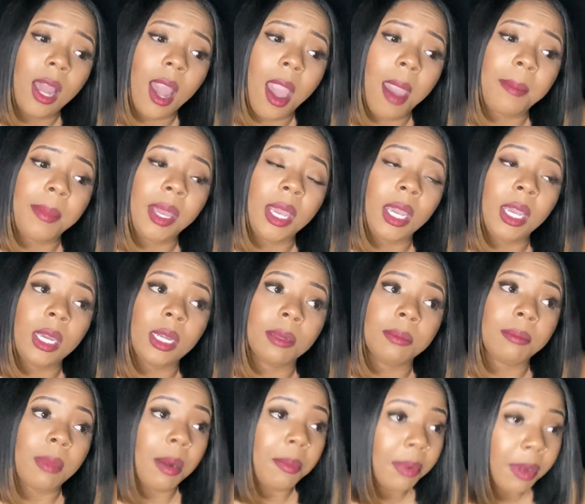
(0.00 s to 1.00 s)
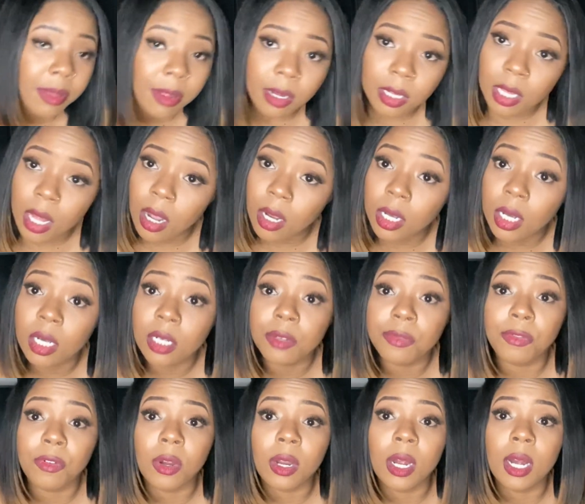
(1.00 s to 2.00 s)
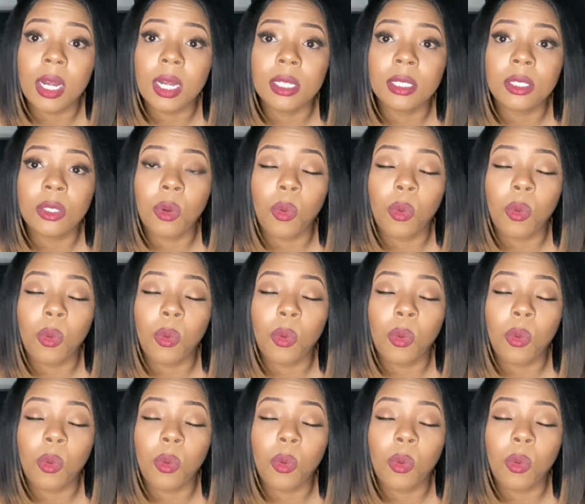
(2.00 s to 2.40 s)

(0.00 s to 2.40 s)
I mean, my brother-in-law cooked for us.